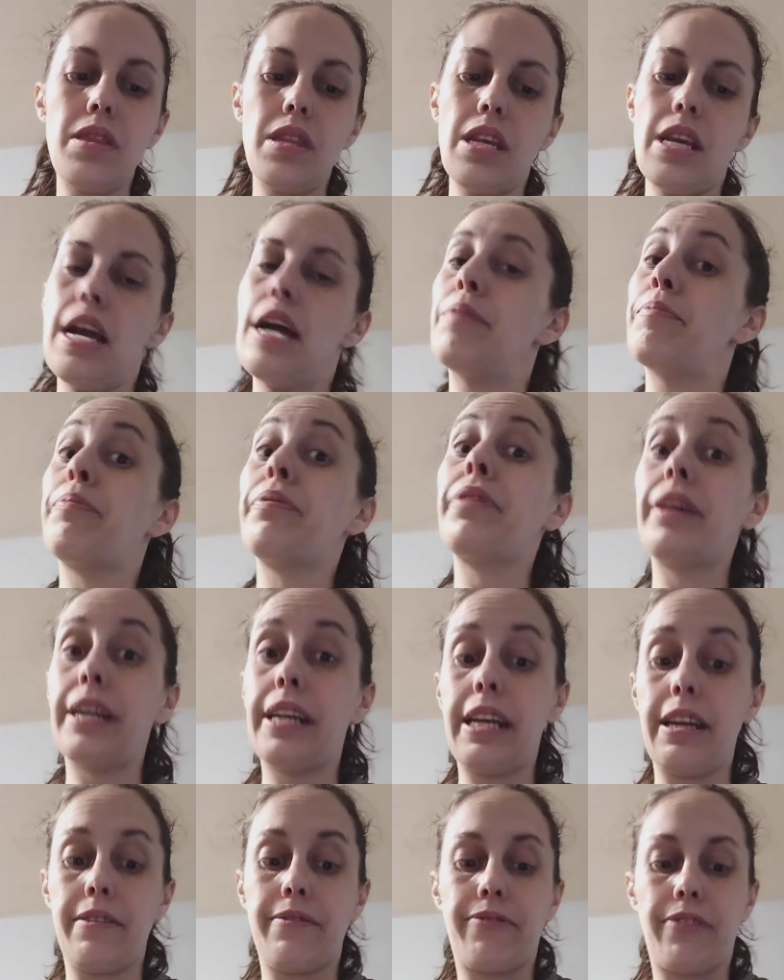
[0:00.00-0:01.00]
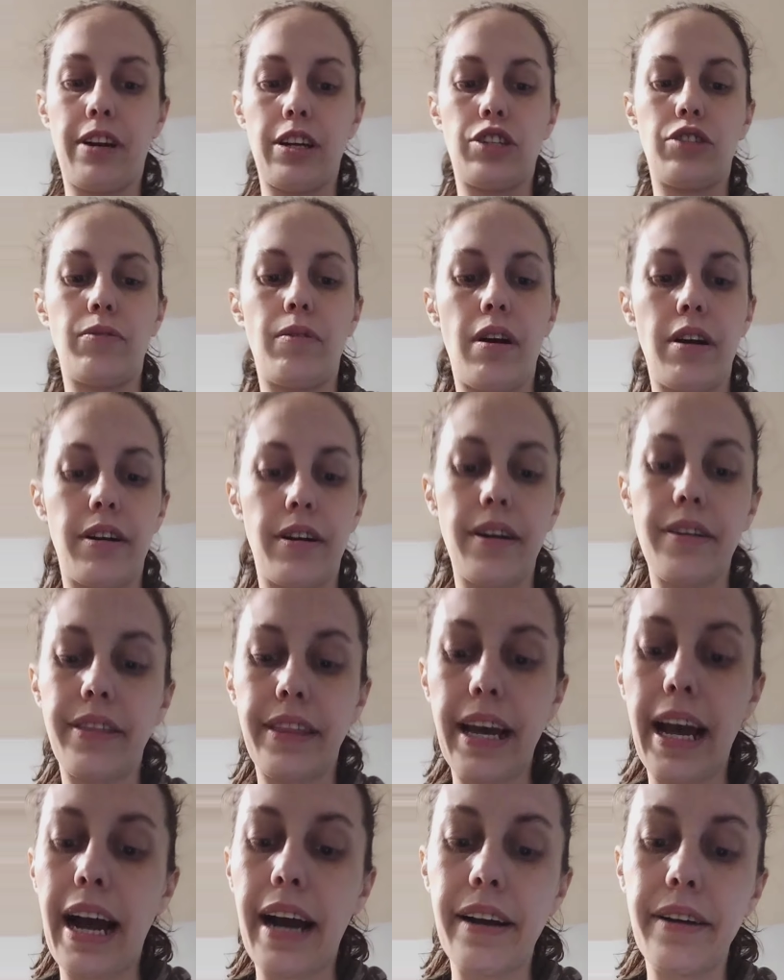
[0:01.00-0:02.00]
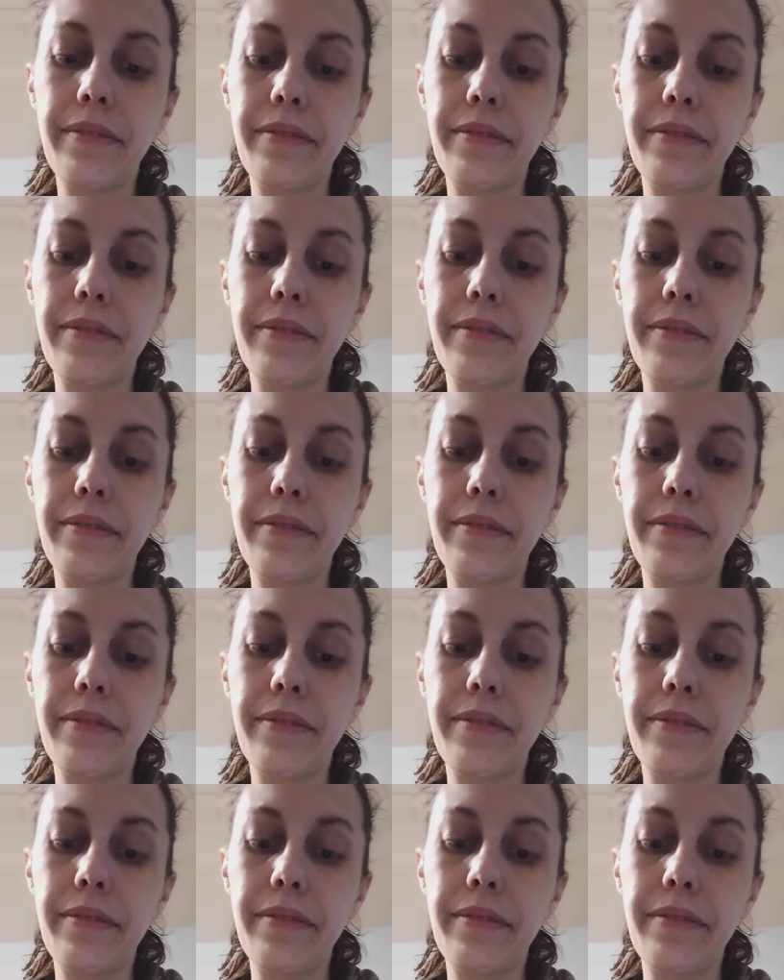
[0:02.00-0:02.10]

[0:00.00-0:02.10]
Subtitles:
And plenty of fresh water at that.